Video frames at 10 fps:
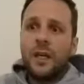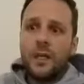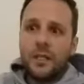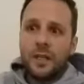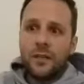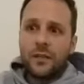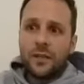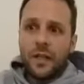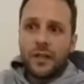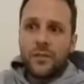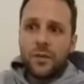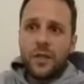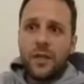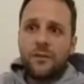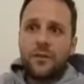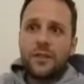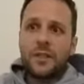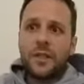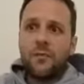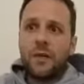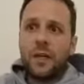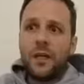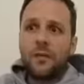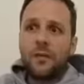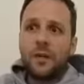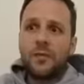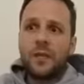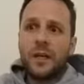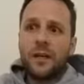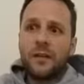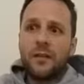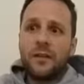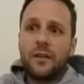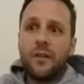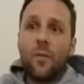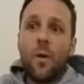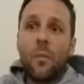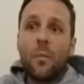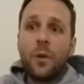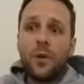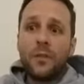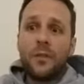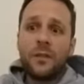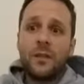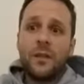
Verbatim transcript: He said, last week I felt the same way when I was knackered, and at one point